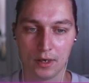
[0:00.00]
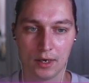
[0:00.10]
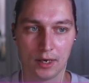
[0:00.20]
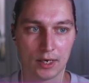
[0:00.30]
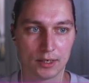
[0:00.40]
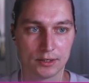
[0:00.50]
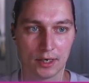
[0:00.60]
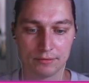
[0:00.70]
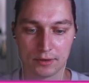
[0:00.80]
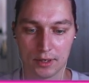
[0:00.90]
And
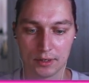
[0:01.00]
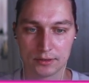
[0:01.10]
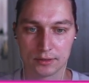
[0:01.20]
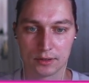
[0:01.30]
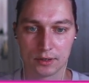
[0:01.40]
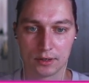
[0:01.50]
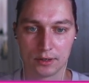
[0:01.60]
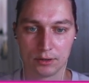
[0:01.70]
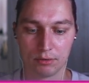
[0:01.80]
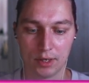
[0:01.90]
after that,
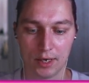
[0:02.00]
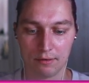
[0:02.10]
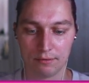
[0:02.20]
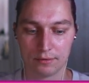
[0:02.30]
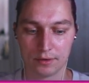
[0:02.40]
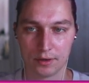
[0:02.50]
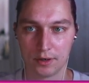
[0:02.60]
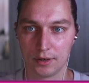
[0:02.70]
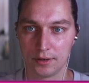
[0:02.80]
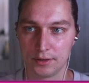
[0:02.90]
you will have
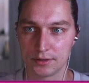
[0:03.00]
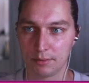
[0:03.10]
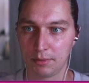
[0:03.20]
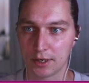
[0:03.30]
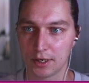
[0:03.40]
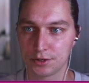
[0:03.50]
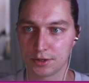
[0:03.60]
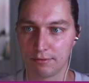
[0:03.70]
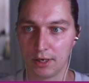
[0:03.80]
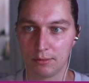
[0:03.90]
this application
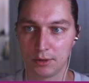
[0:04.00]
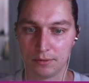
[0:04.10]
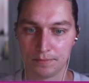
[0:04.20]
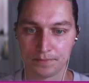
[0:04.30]
available.